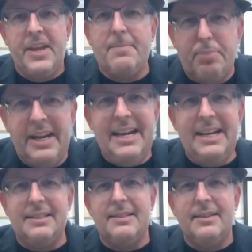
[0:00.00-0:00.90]
and
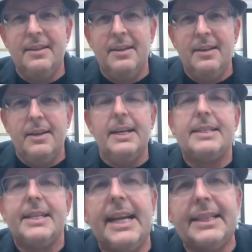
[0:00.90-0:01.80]
plants
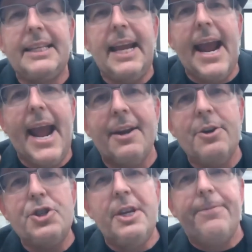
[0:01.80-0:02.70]
is to get the
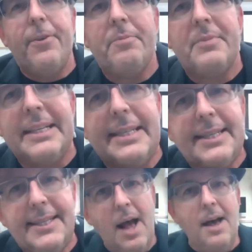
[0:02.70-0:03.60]
energy from the
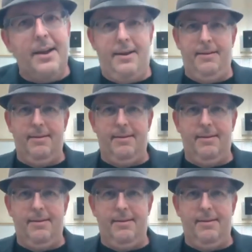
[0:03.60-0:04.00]
sun.